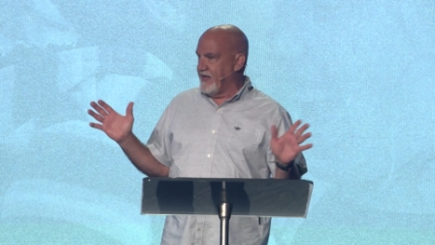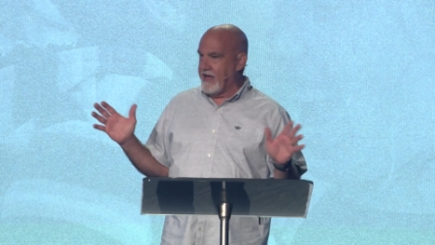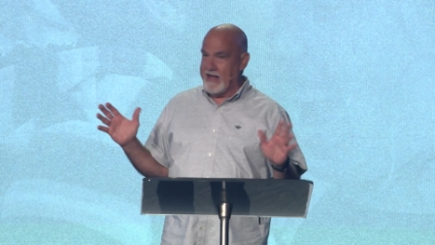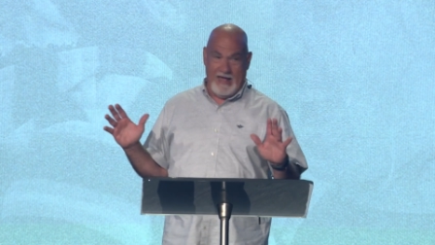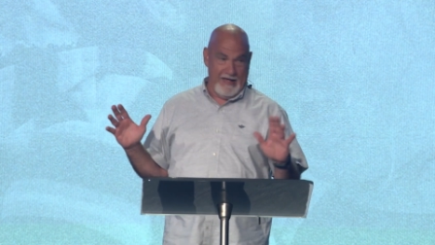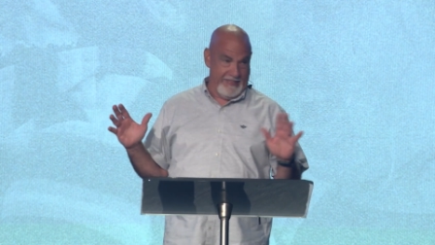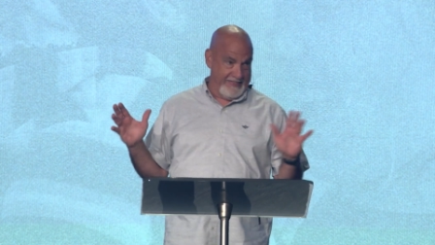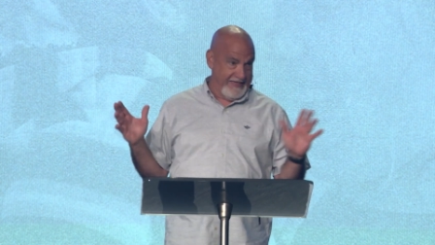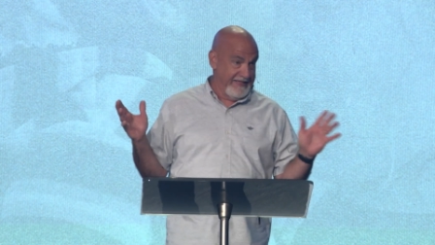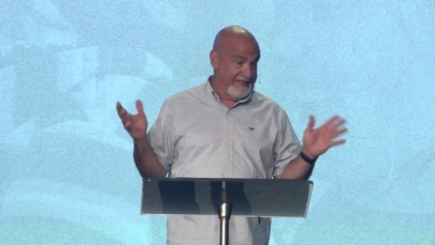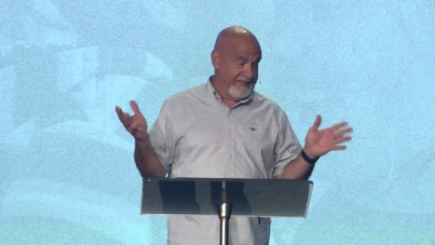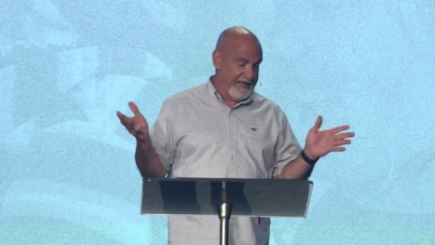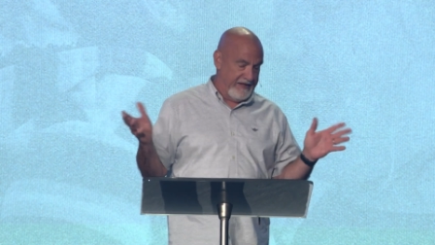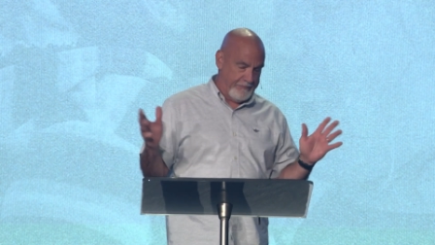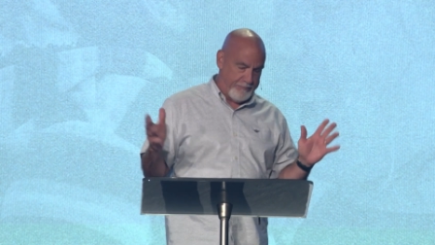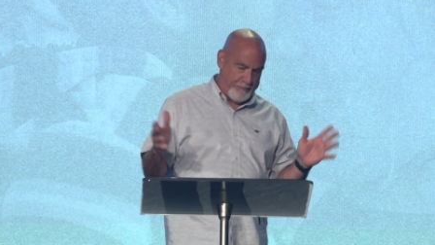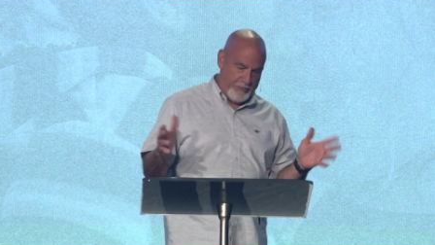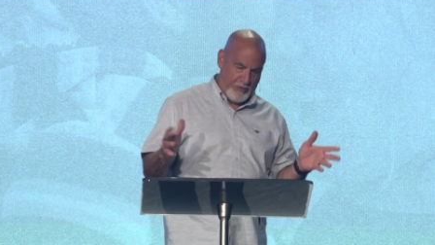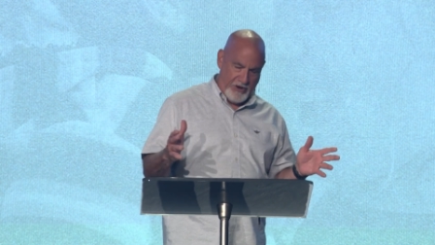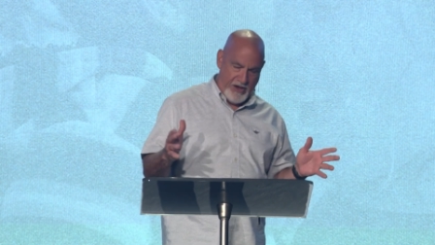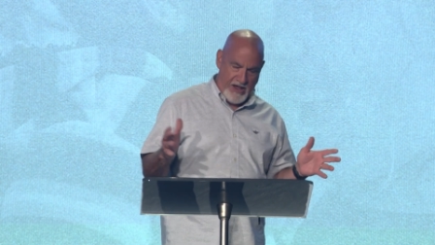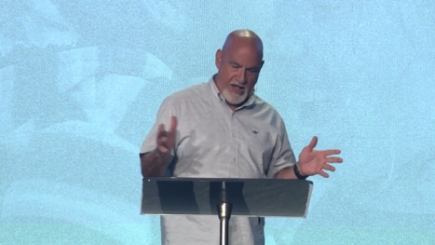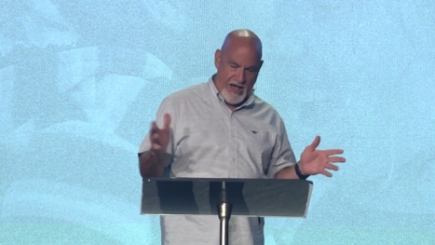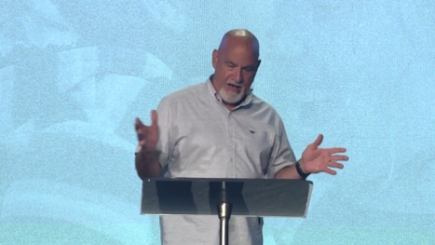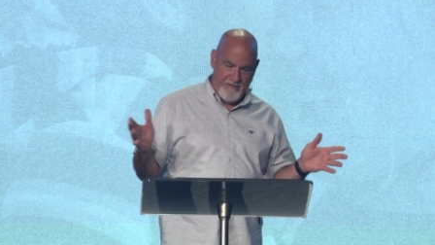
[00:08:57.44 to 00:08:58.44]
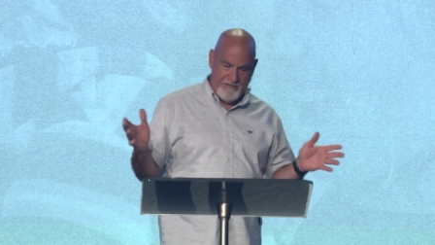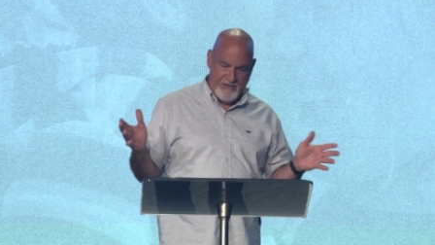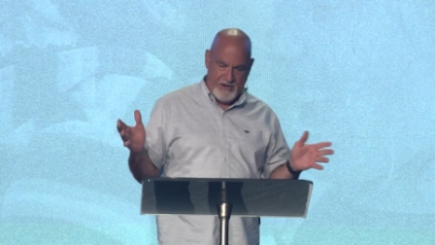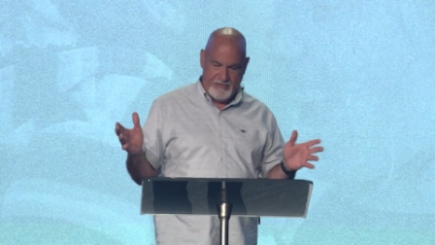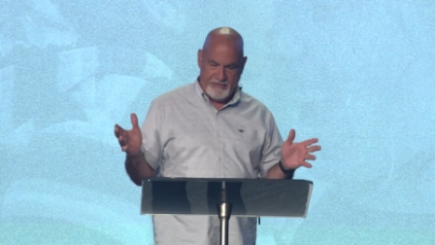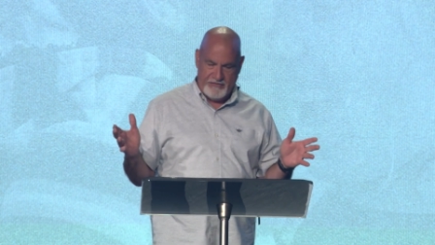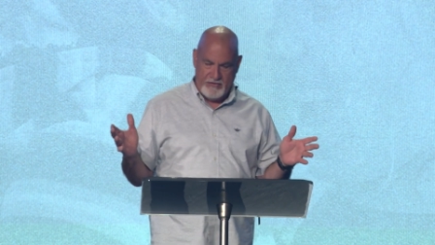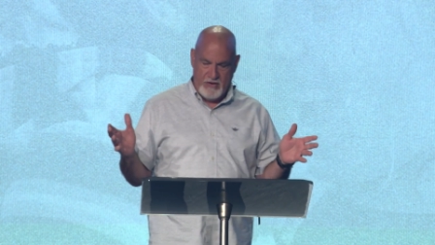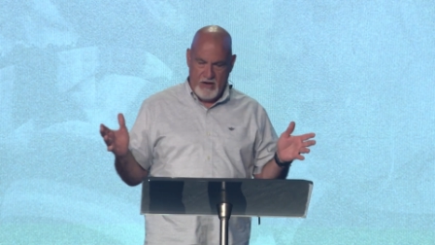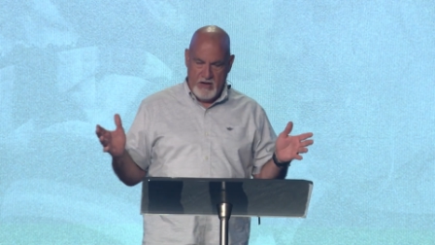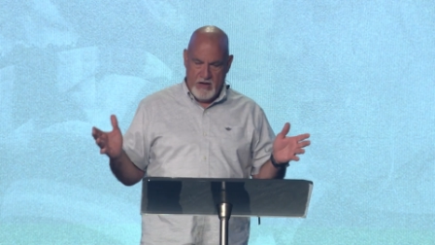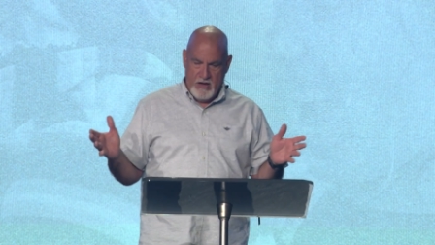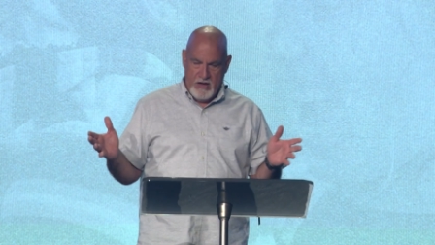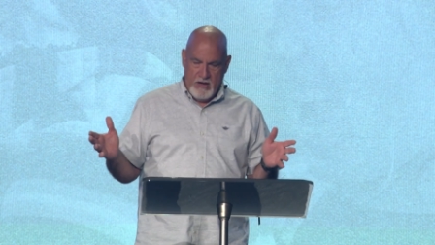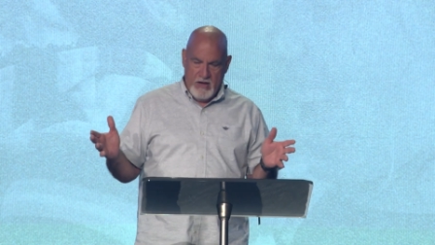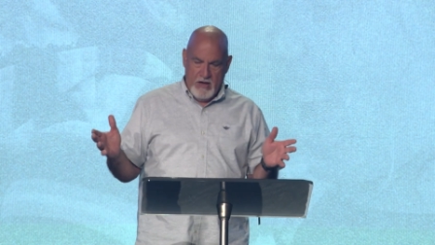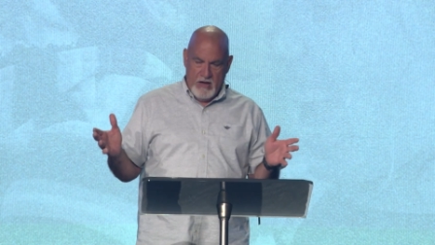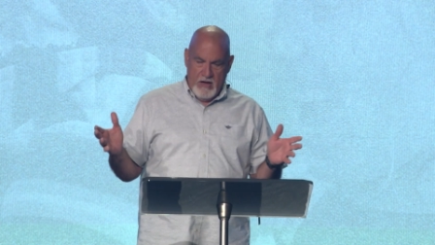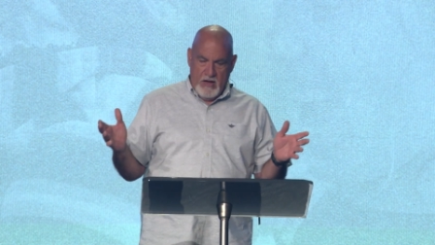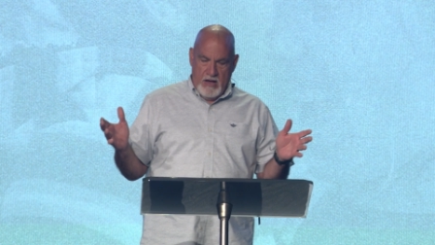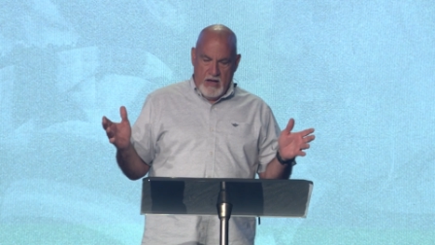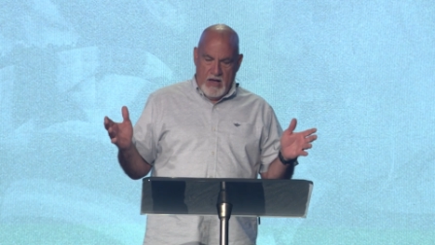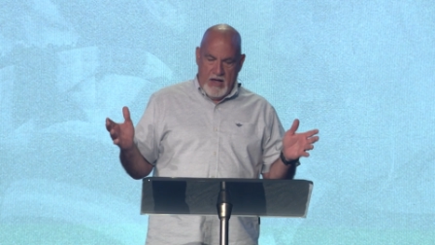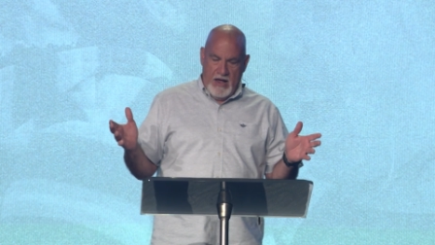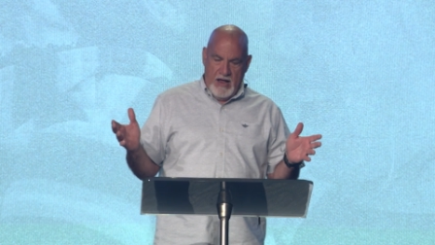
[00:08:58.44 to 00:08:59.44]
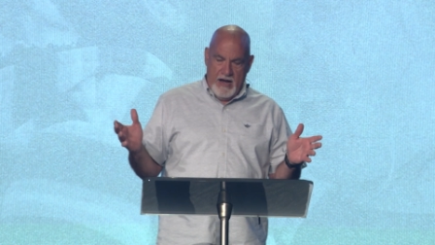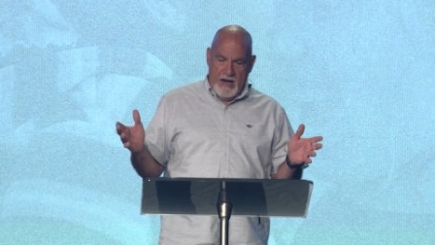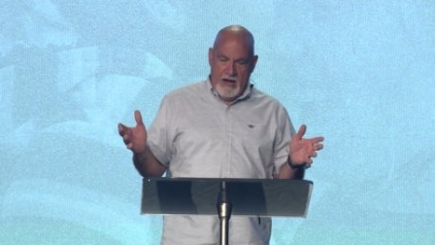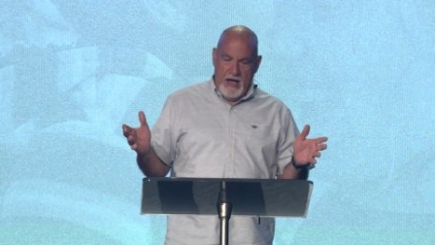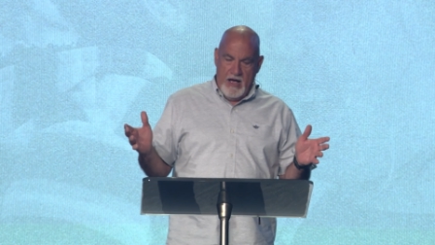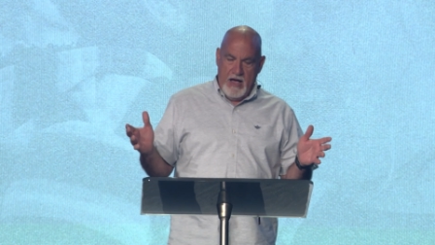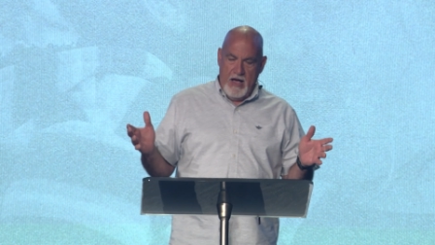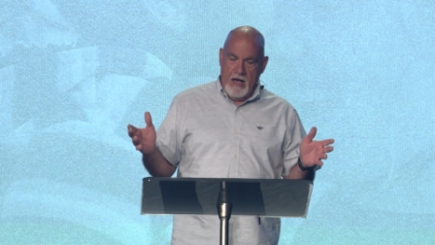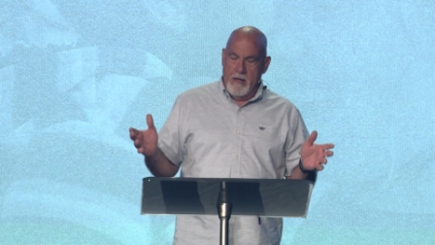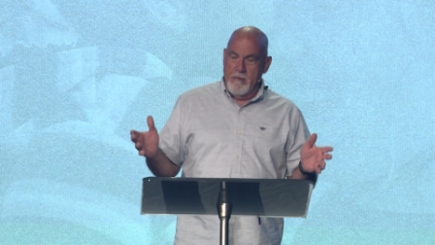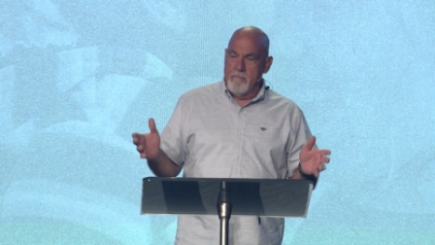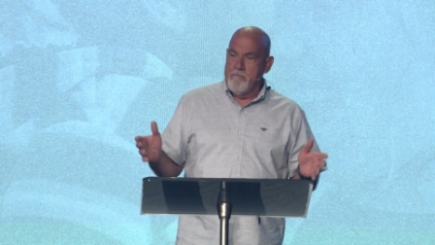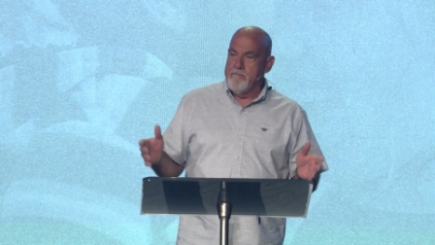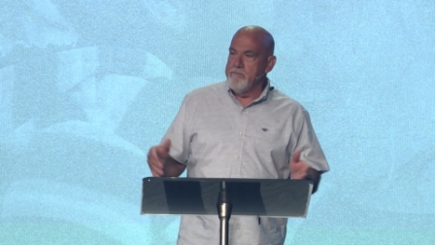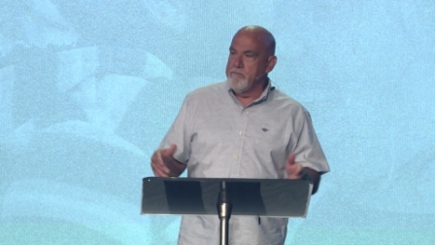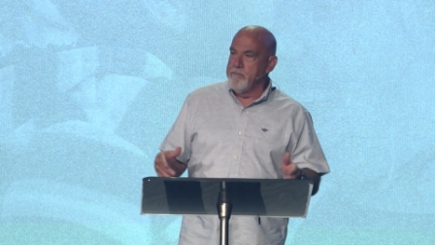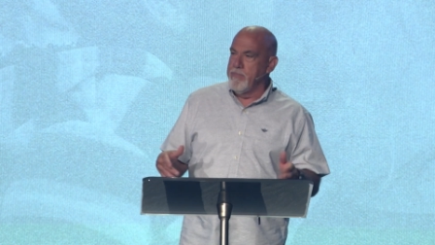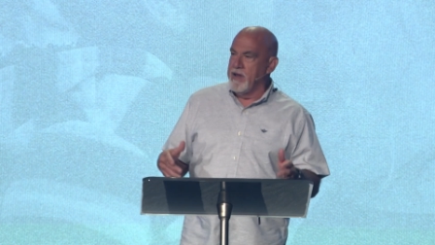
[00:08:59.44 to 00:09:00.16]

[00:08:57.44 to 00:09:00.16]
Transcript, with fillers: I think that's pretty obvious. And, uh,